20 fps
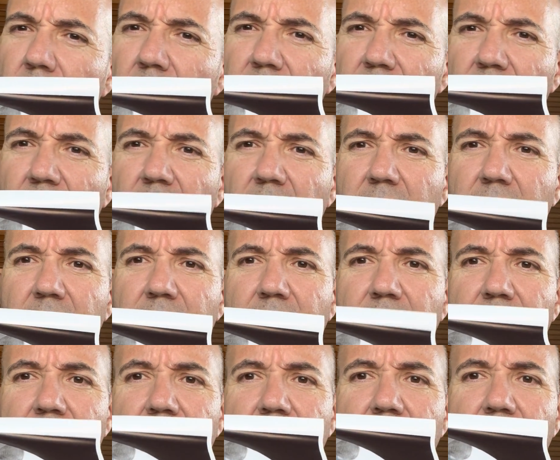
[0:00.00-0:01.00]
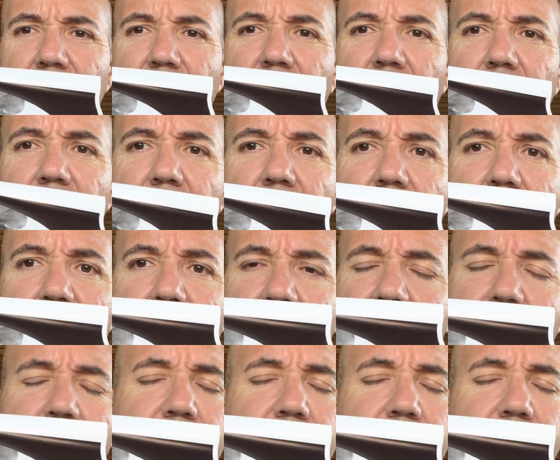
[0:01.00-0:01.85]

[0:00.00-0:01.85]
I think, and it's a